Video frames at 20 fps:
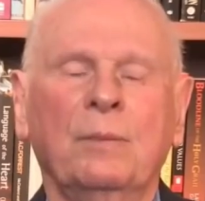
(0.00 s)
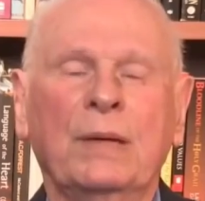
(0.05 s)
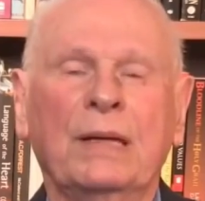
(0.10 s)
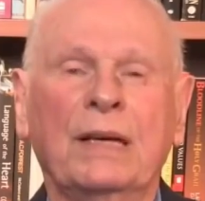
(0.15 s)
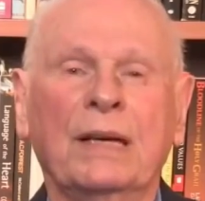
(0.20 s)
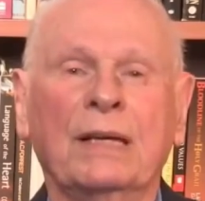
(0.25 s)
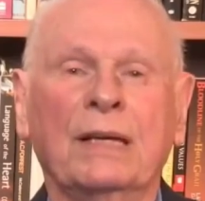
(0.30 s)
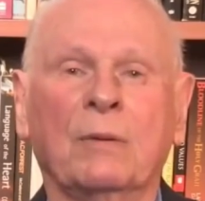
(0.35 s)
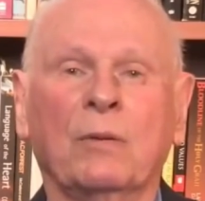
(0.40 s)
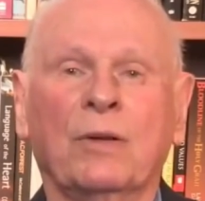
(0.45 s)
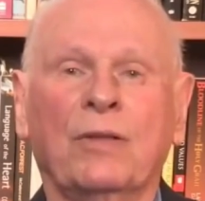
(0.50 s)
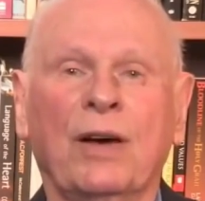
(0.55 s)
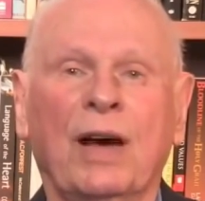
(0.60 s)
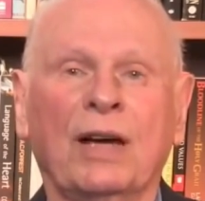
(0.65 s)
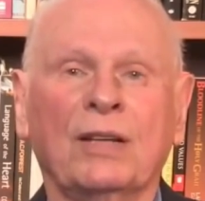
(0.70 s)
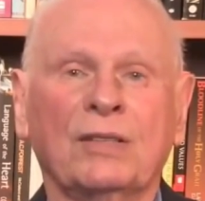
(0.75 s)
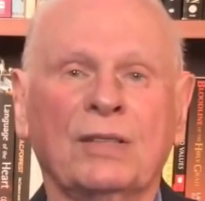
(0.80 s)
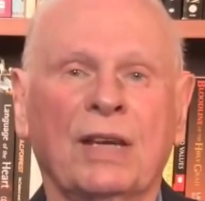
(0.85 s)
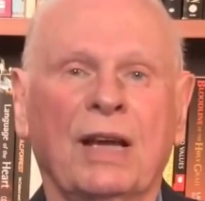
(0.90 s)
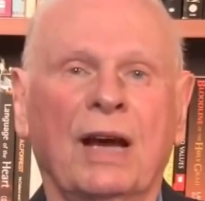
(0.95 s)
Beginning with
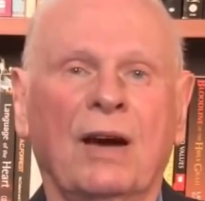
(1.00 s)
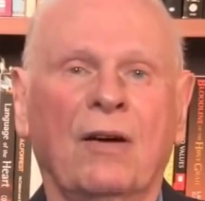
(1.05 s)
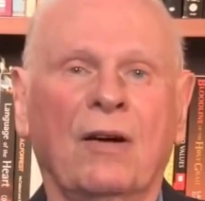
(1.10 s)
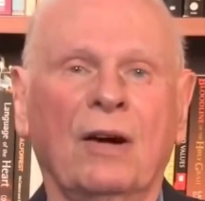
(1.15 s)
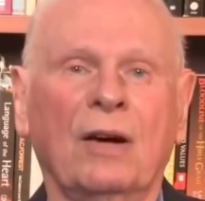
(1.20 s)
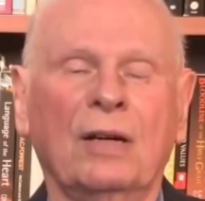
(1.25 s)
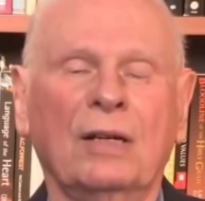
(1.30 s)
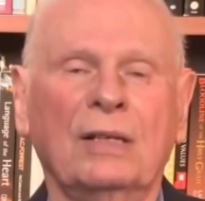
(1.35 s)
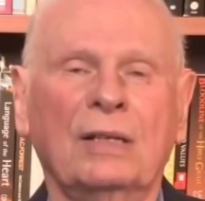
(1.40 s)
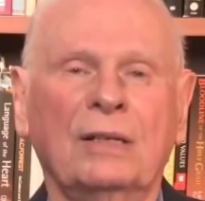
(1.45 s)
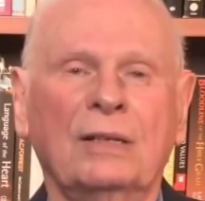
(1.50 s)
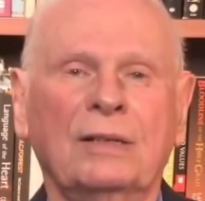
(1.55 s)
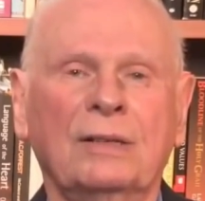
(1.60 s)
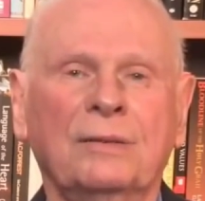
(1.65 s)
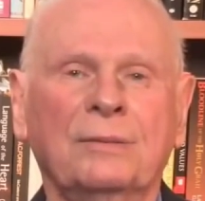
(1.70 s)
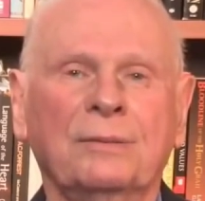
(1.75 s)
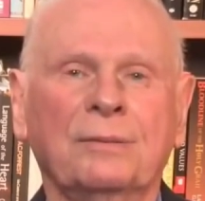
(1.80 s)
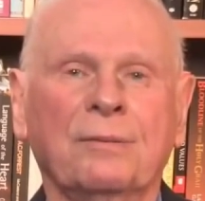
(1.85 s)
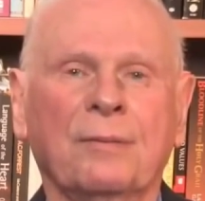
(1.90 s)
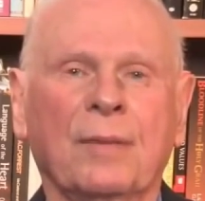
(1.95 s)
Eisenhower,
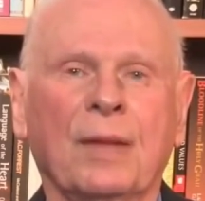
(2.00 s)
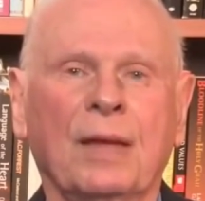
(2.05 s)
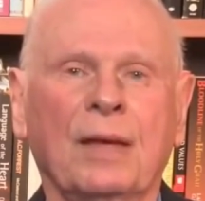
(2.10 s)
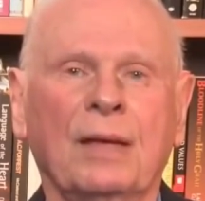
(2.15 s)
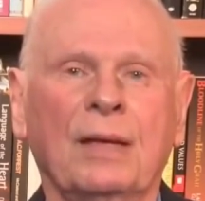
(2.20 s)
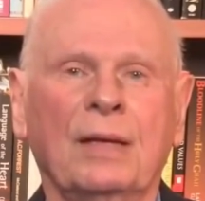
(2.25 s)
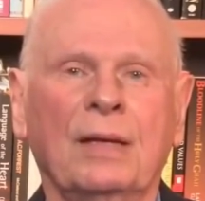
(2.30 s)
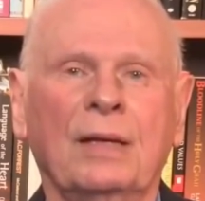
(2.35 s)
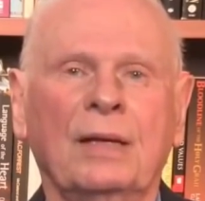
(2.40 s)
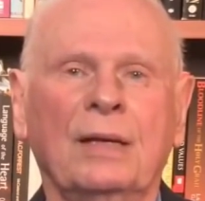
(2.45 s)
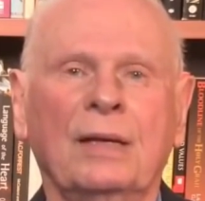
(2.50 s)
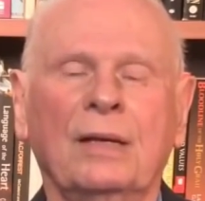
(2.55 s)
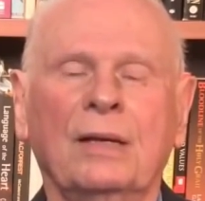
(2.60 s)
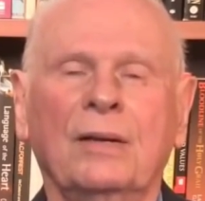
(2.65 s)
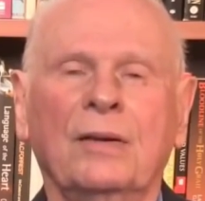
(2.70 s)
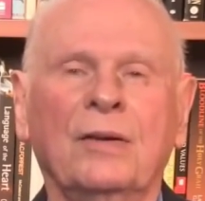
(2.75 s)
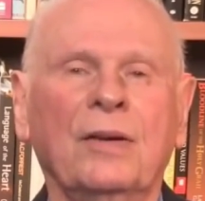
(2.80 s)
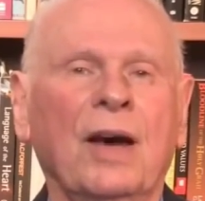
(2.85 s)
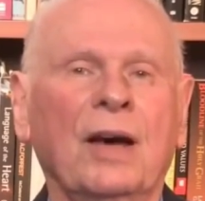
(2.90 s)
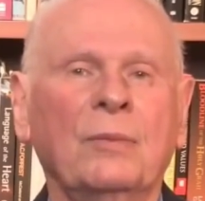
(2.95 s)

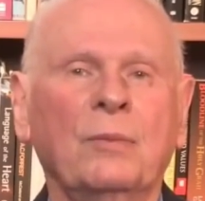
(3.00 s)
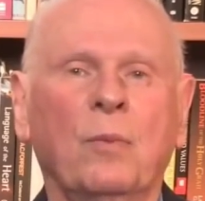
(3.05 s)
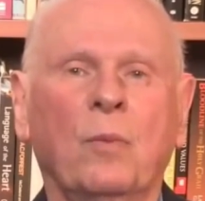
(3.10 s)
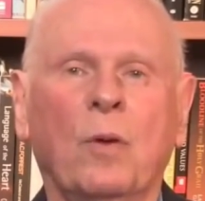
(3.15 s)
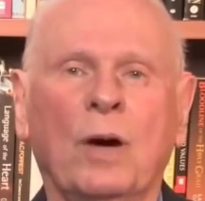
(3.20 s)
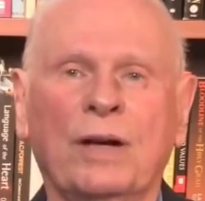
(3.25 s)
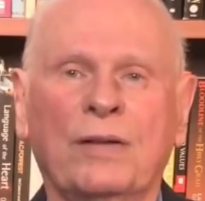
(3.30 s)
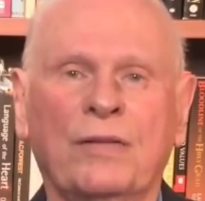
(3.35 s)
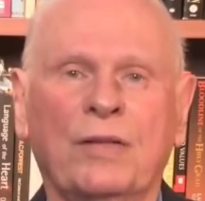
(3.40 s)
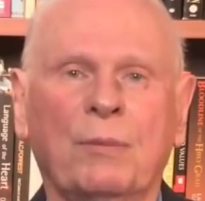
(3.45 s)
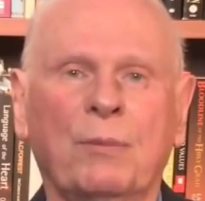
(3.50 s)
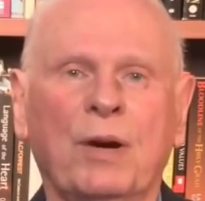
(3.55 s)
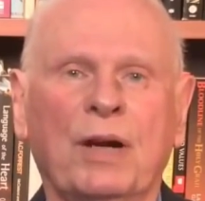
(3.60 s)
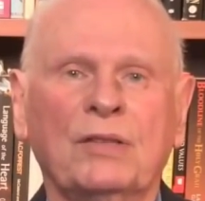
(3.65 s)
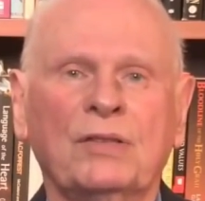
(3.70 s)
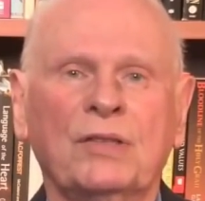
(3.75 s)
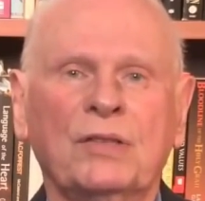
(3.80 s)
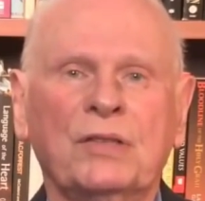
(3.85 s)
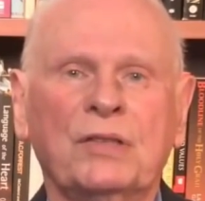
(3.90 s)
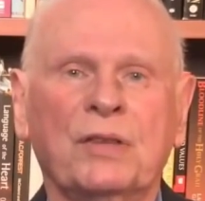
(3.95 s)
not one of the
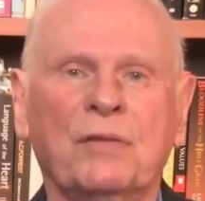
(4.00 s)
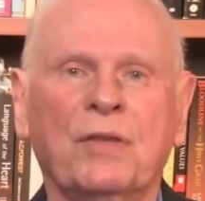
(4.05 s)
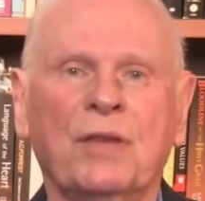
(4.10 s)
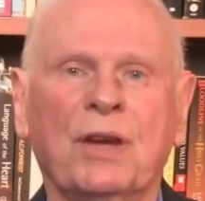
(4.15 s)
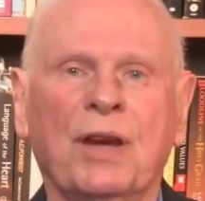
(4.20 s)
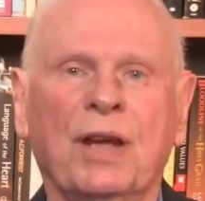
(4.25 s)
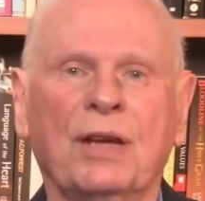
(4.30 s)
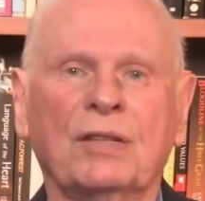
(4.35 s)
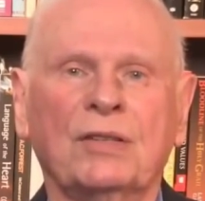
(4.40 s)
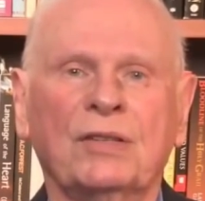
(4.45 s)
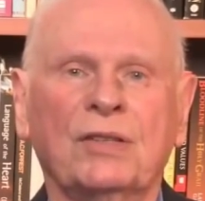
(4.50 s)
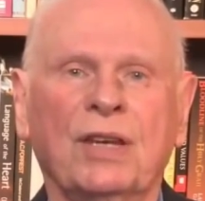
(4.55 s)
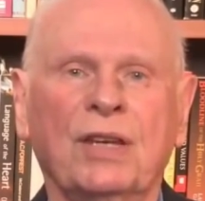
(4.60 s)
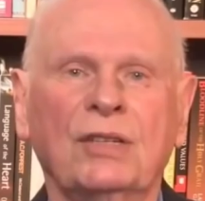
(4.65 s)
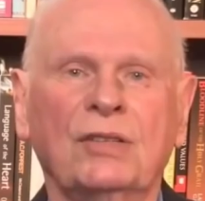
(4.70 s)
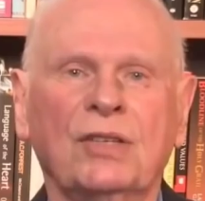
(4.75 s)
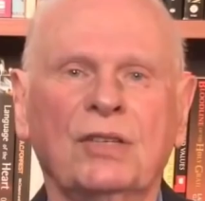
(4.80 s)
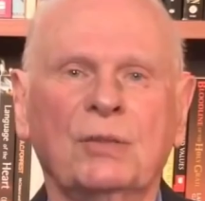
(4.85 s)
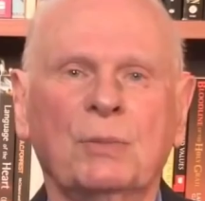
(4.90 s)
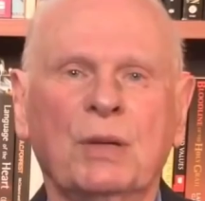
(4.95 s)
presidents of the United
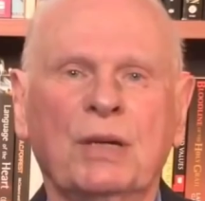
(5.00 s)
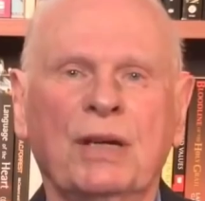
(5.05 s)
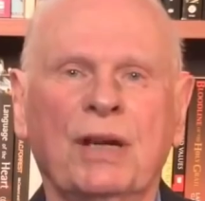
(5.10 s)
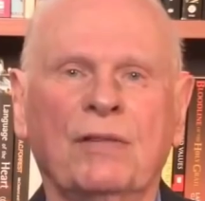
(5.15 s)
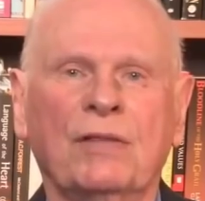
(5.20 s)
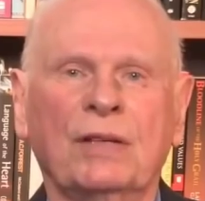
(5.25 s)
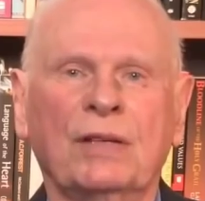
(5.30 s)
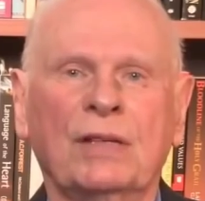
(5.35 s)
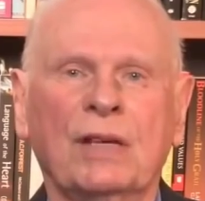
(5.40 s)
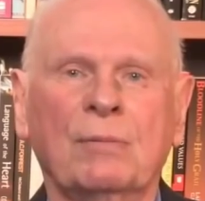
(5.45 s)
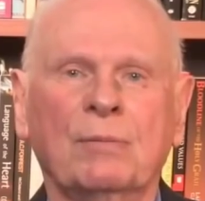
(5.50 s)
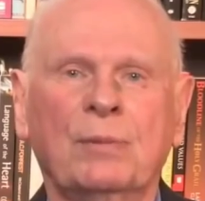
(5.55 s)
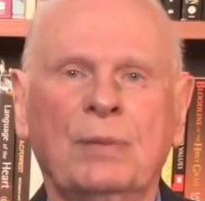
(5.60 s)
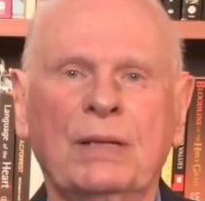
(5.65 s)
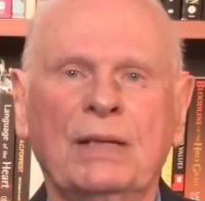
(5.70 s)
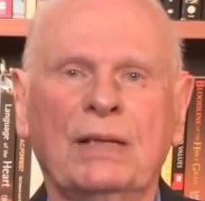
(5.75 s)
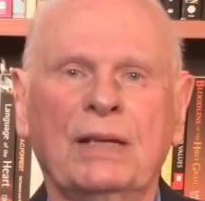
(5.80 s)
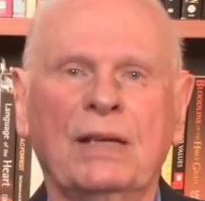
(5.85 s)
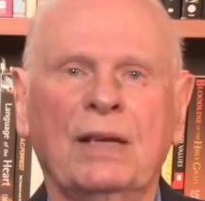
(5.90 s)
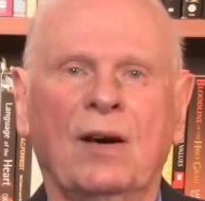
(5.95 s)
States has been given
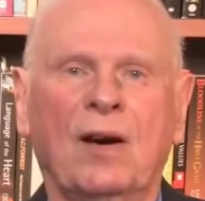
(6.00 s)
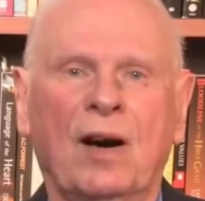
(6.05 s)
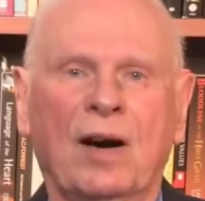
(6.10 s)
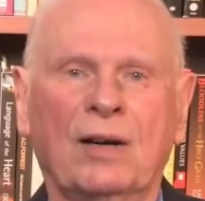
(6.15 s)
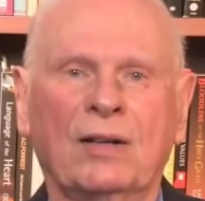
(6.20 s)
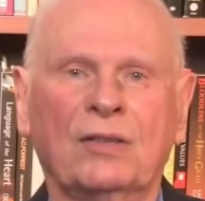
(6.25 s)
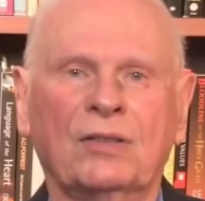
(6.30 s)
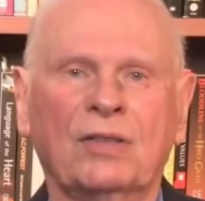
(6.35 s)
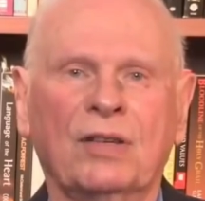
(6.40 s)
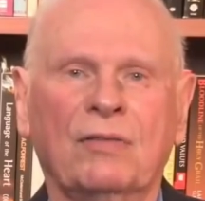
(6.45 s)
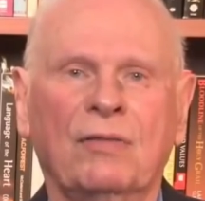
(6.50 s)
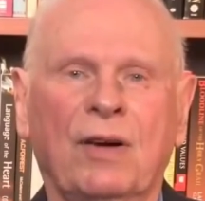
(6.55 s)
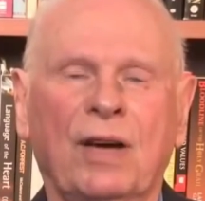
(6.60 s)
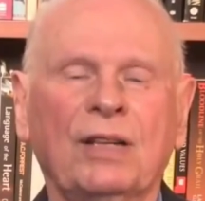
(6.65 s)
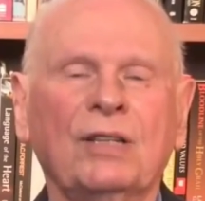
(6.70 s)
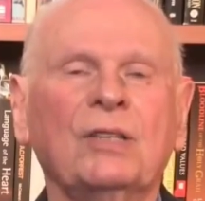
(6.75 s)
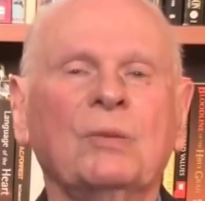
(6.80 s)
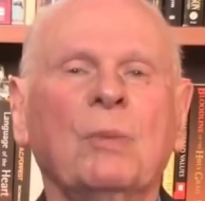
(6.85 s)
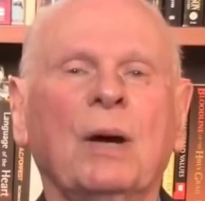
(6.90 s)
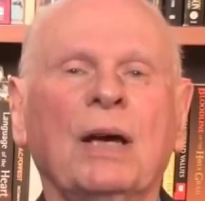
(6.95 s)
completely honest
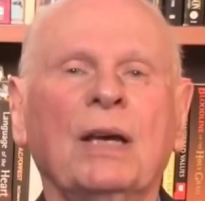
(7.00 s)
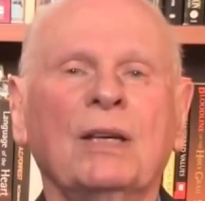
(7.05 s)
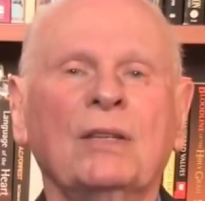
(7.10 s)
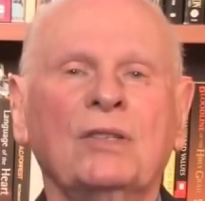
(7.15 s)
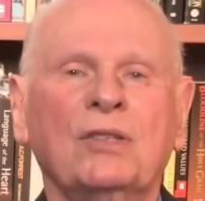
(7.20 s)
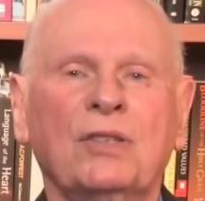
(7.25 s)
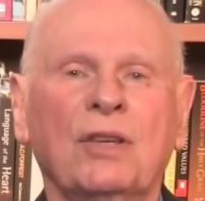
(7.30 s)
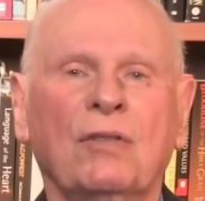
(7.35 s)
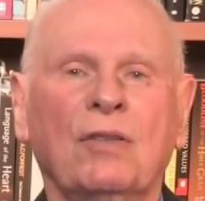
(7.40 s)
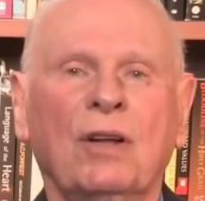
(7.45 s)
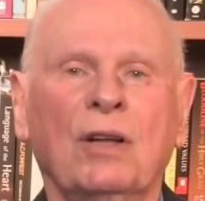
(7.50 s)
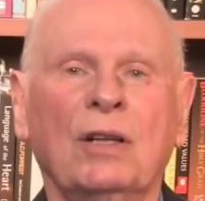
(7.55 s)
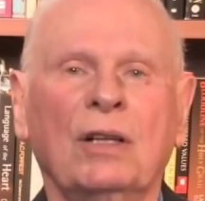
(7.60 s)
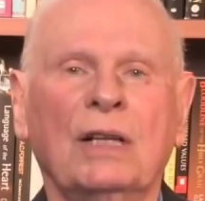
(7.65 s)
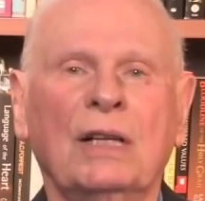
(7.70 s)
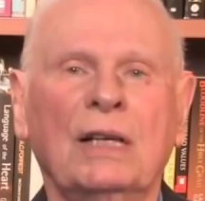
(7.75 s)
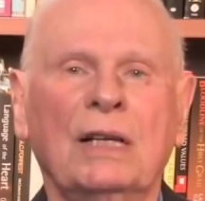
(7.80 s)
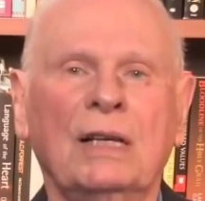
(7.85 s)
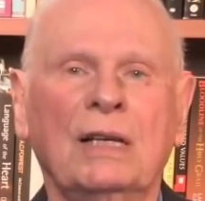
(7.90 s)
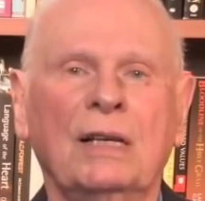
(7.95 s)
advice by his
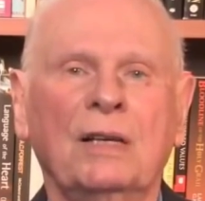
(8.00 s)
civil,